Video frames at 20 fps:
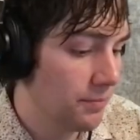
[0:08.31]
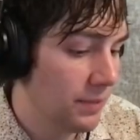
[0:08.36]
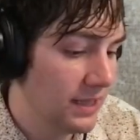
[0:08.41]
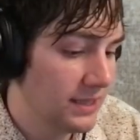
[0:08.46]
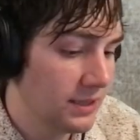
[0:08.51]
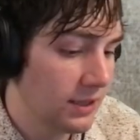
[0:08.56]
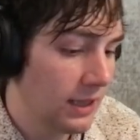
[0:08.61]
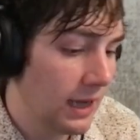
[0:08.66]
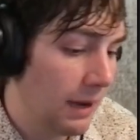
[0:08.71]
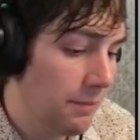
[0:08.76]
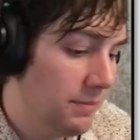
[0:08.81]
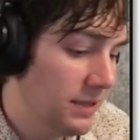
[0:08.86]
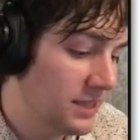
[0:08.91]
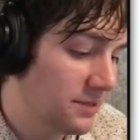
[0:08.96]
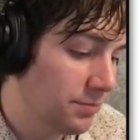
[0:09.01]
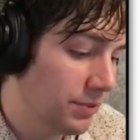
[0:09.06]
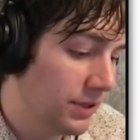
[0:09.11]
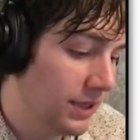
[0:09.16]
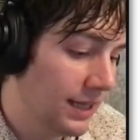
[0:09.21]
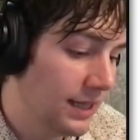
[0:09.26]
Basically, I
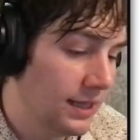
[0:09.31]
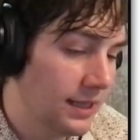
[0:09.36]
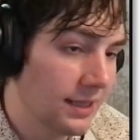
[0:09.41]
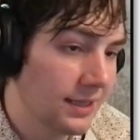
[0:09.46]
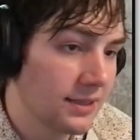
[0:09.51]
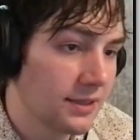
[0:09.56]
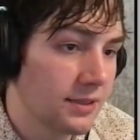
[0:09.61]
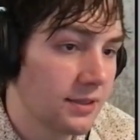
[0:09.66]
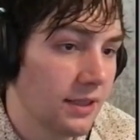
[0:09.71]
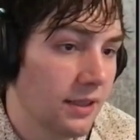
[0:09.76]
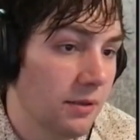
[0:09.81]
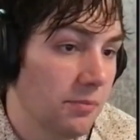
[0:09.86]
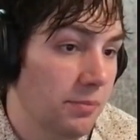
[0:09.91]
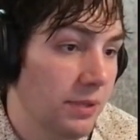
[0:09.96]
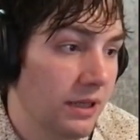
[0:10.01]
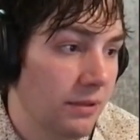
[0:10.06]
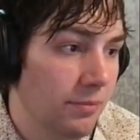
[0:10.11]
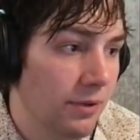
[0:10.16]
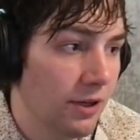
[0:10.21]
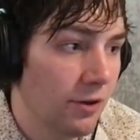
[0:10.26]
misplayed this in a
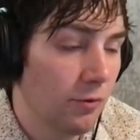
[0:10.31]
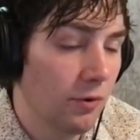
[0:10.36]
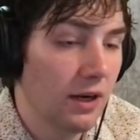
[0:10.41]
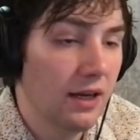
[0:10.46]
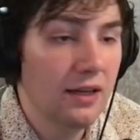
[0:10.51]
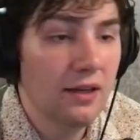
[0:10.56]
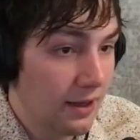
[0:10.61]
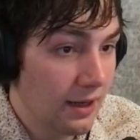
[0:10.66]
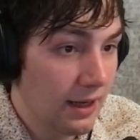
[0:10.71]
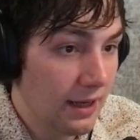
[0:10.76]
big way.